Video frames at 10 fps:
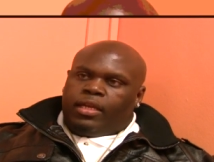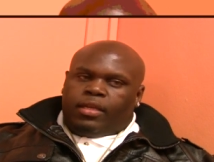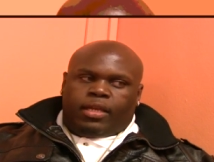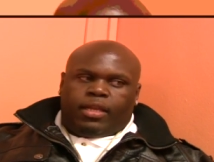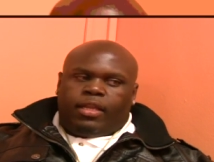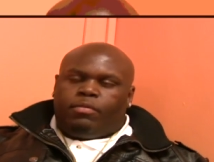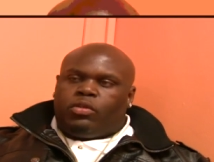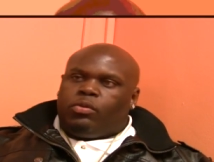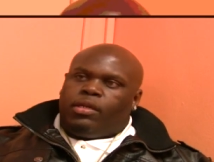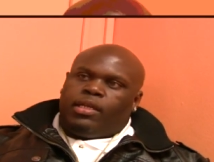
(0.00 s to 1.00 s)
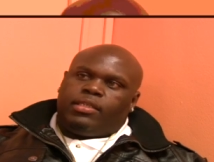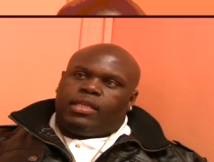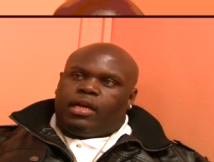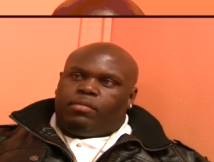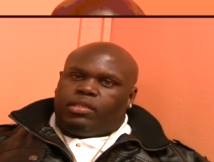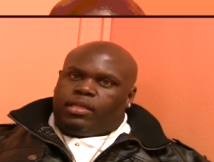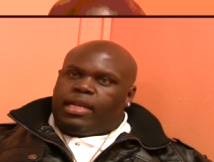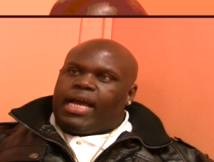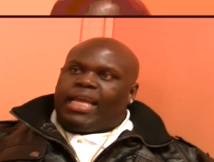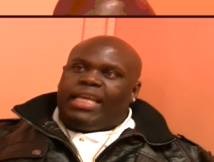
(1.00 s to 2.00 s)
internet in between that time, it's a
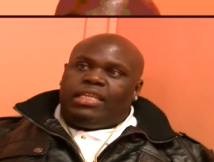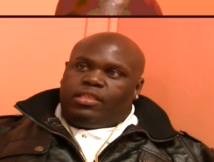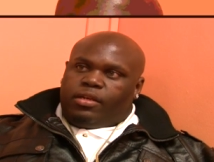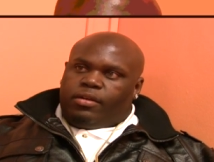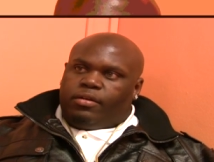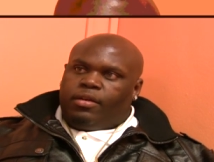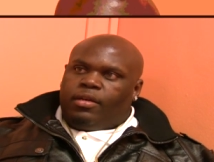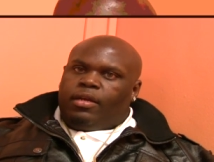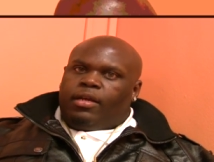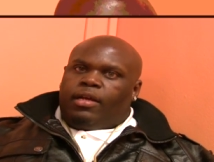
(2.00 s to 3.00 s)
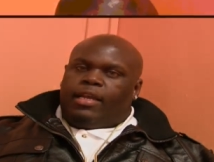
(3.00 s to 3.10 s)
lot easier. A